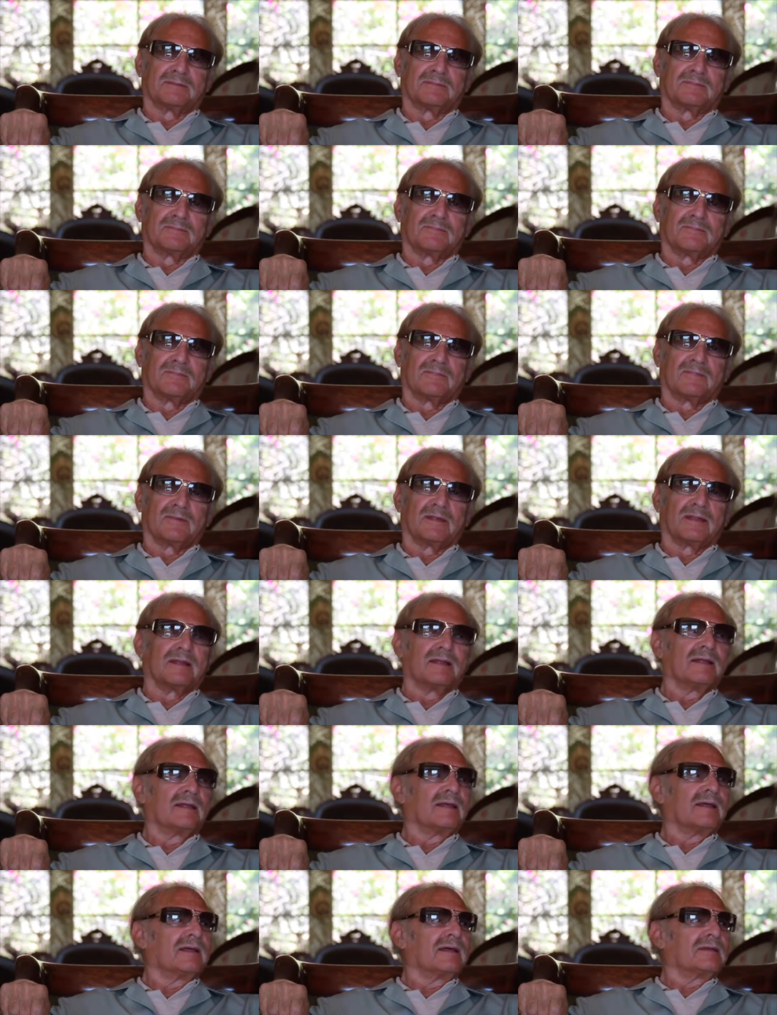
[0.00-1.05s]
Hmm.
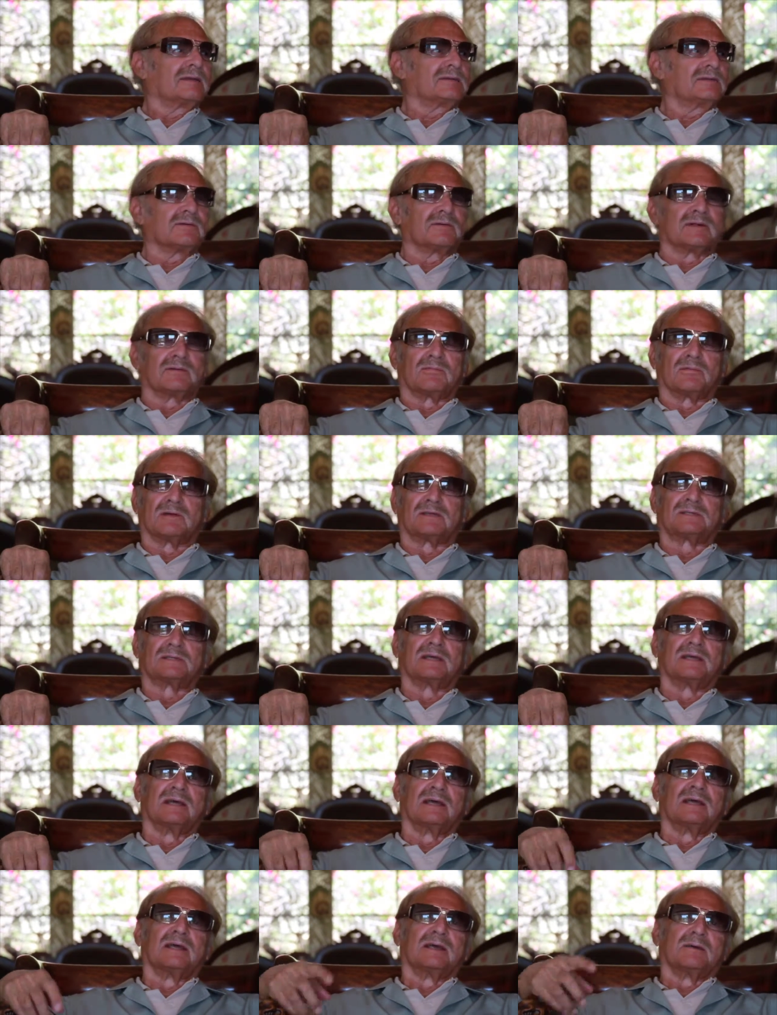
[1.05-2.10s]
So it was
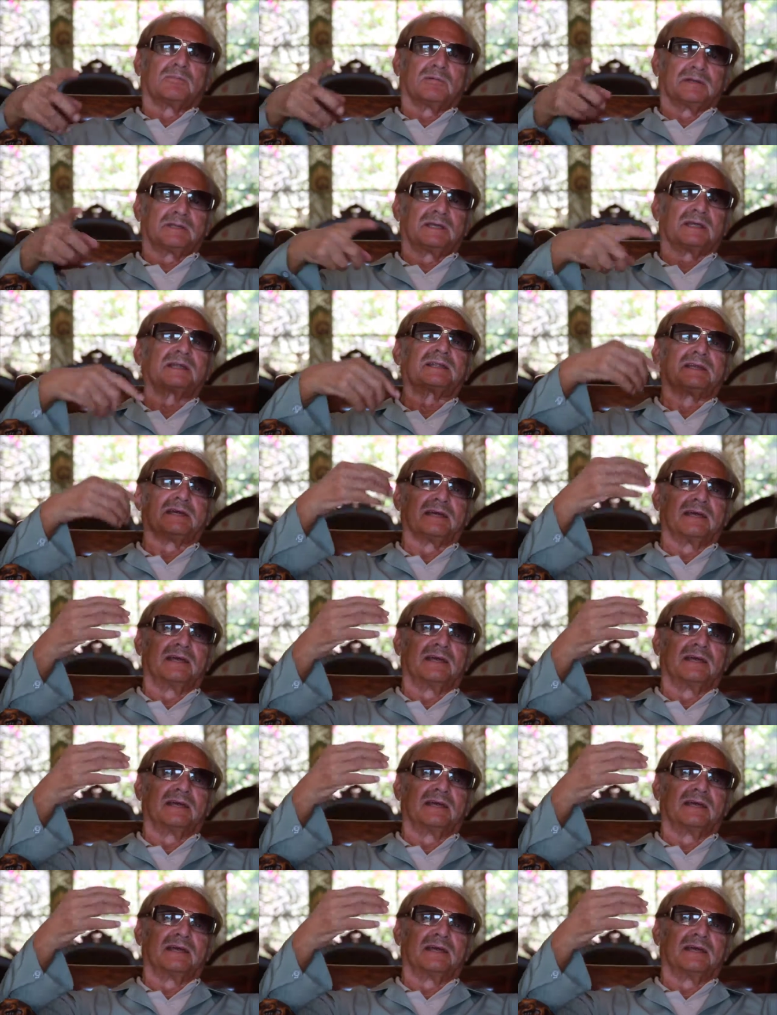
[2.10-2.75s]
predicting